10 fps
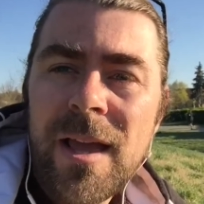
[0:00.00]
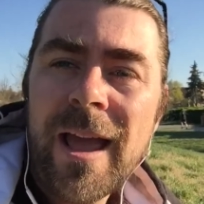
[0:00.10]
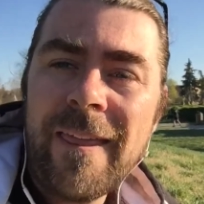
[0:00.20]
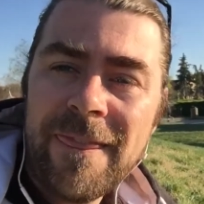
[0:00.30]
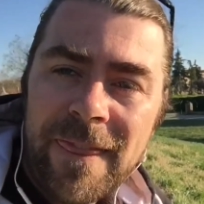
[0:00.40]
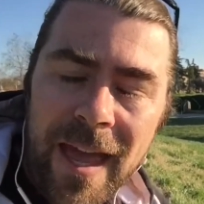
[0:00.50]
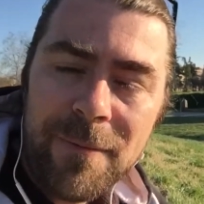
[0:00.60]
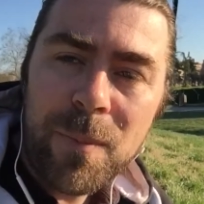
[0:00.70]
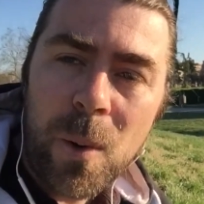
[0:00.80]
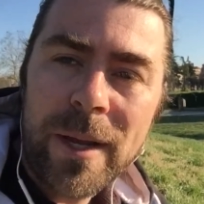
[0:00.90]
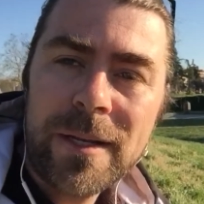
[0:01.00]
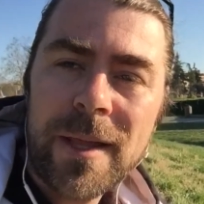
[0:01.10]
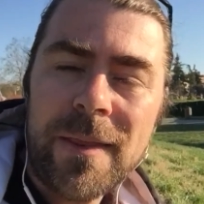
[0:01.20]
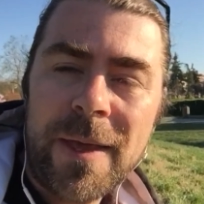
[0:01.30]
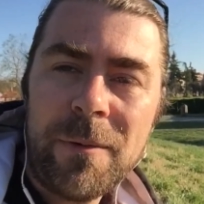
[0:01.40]
At that point,
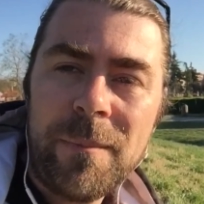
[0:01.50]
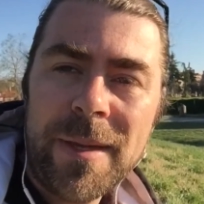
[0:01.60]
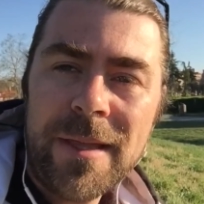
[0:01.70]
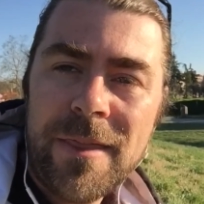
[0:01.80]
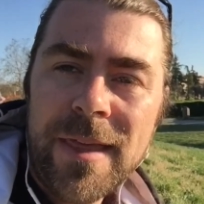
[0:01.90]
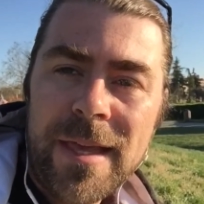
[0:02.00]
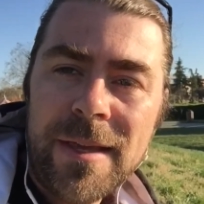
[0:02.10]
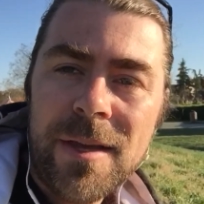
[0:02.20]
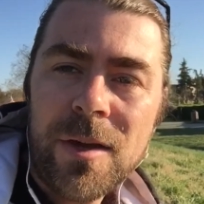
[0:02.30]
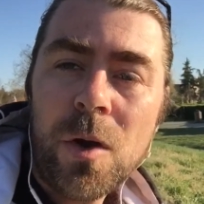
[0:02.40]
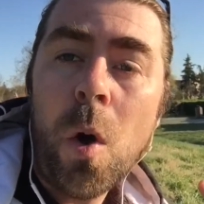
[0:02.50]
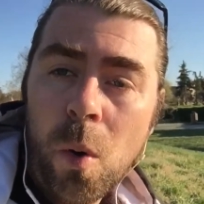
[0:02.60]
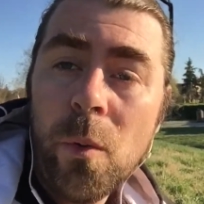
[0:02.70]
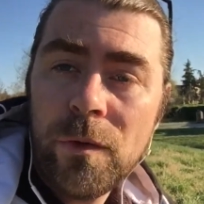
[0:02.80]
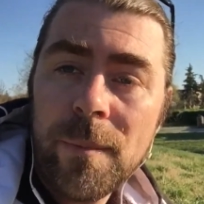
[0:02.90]
there will be the
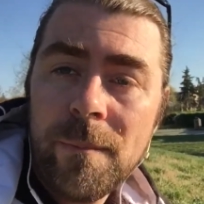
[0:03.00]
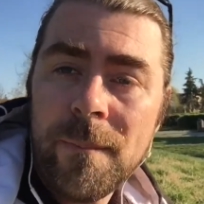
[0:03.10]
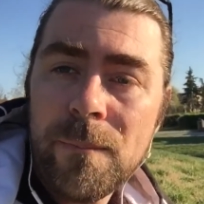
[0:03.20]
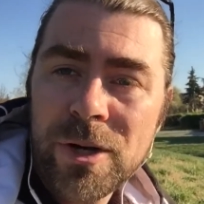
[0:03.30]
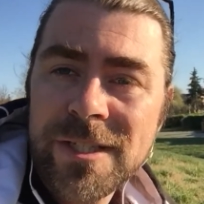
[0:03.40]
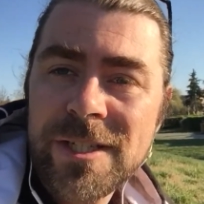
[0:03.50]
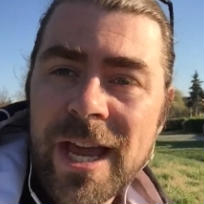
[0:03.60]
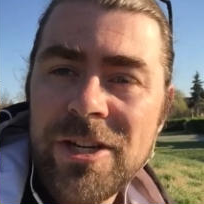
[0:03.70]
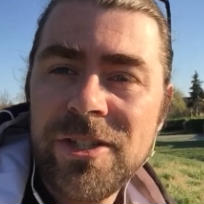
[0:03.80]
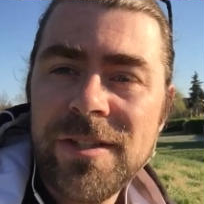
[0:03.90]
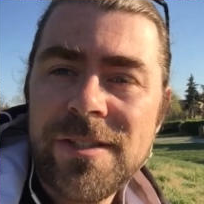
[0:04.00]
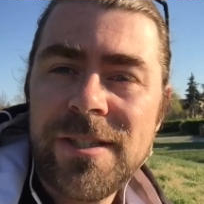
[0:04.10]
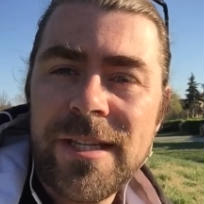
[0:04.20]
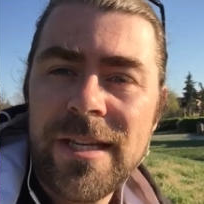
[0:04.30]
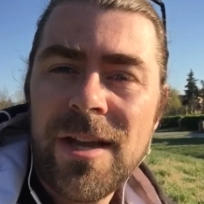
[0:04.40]
call for presentations,
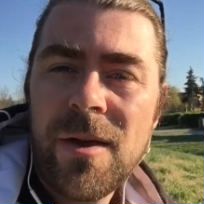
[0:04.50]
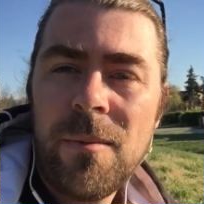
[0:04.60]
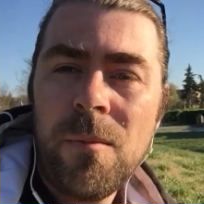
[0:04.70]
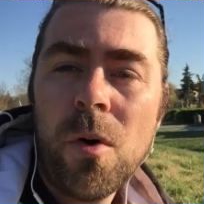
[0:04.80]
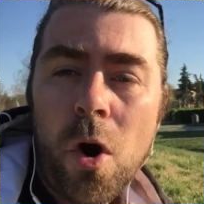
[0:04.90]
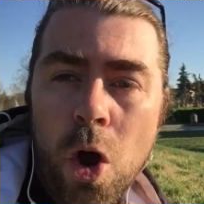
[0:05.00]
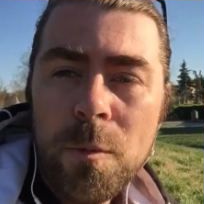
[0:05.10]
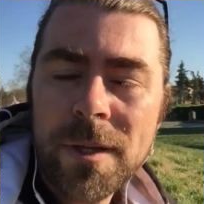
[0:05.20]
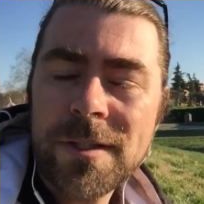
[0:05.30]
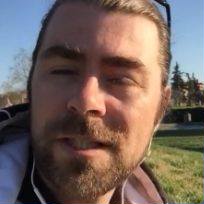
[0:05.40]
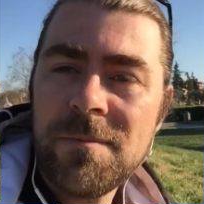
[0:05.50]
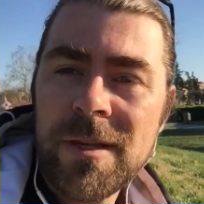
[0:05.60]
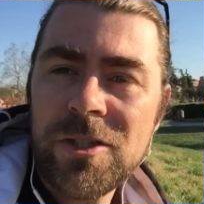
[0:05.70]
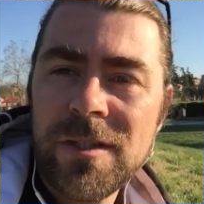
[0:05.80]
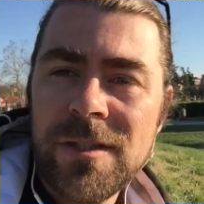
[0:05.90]
the more open
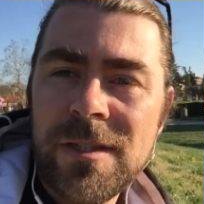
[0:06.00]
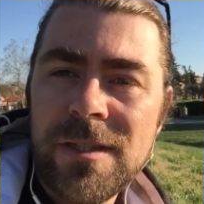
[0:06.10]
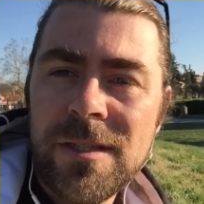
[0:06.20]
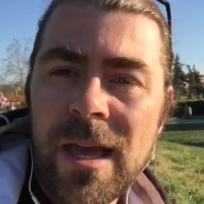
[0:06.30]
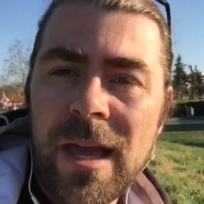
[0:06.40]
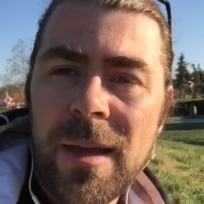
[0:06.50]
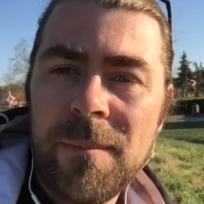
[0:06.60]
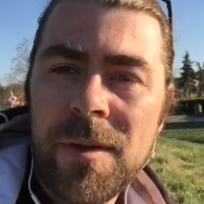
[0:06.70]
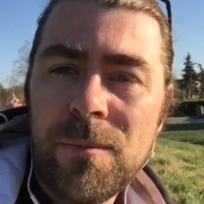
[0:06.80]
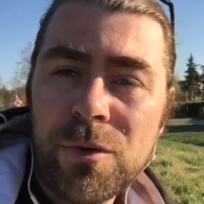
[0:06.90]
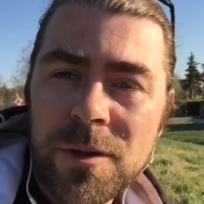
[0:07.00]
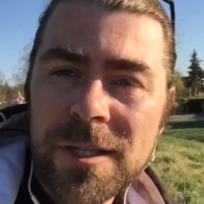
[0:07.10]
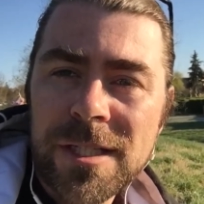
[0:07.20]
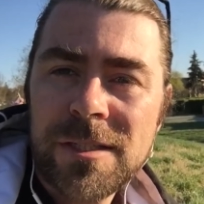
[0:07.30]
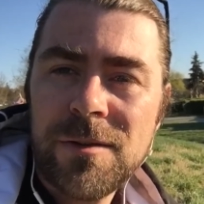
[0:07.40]
submission
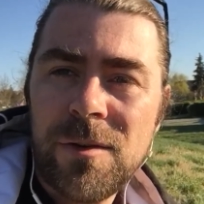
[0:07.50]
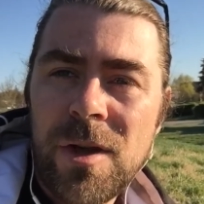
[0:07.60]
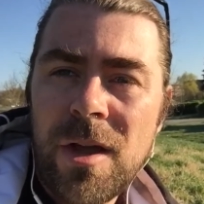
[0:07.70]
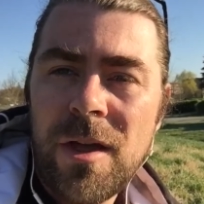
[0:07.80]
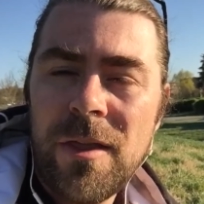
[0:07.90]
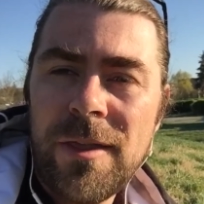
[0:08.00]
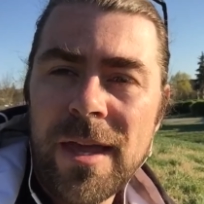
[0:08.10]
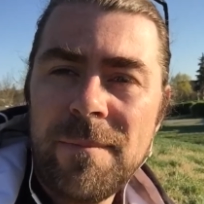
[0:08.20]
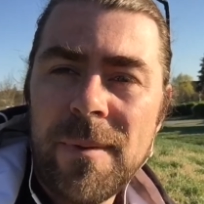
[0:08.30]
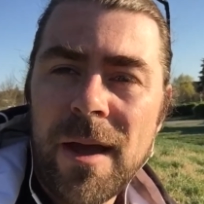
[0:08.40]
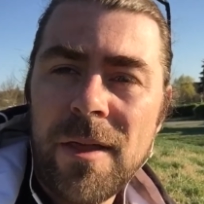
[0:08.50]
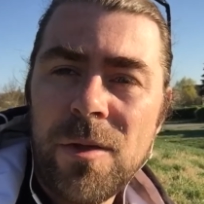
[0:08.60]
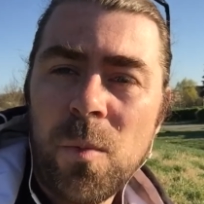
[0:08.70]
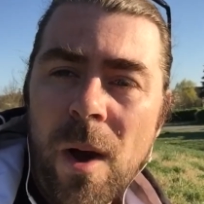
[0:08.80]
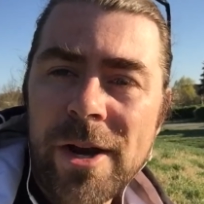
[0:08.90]
process that
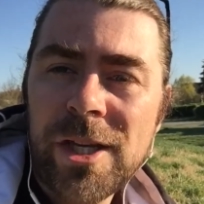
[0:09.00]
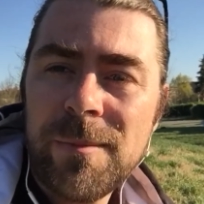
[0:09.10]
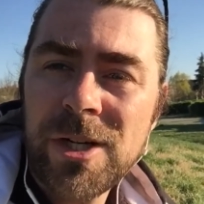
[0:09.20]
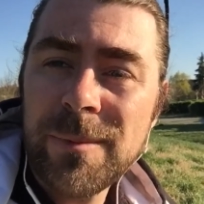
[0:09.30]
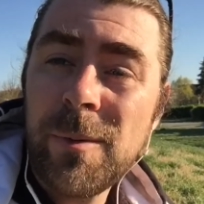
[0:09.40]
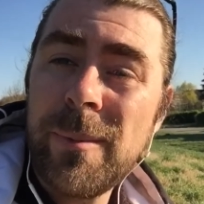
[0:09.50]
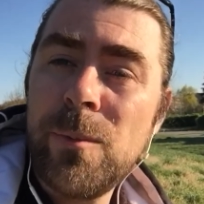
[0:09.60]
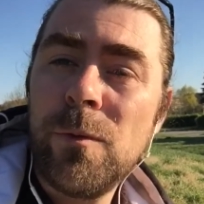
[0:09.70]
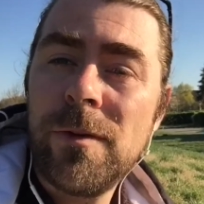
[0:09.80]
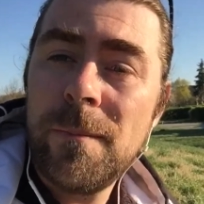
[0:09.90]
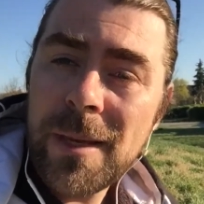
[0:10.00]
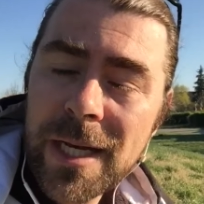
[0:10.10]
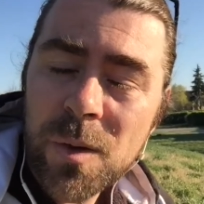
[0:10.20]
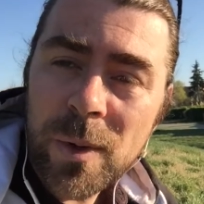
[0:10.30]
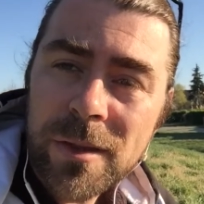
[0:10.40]
the wider community will be more
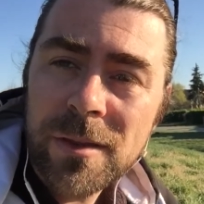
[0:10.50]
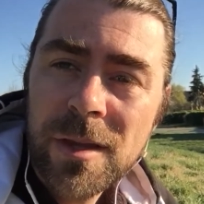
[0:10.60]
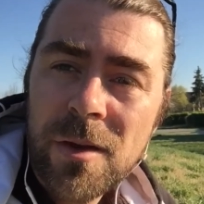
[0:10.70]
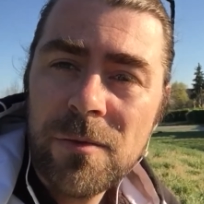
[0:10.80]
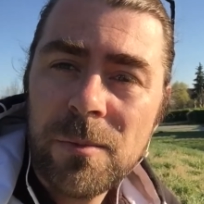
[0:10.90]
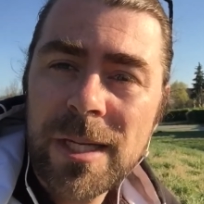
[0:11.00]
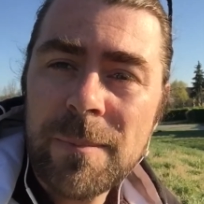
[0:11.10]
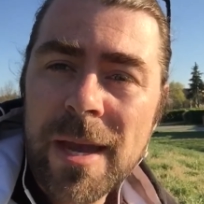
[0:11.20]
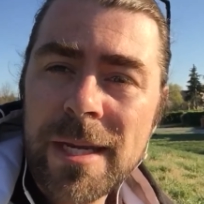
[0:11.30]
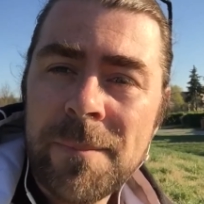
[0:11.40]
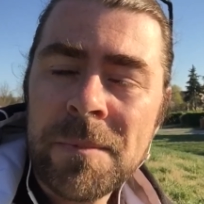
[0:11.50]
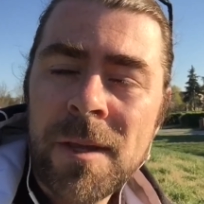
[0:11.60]
familiar with for Wikimania,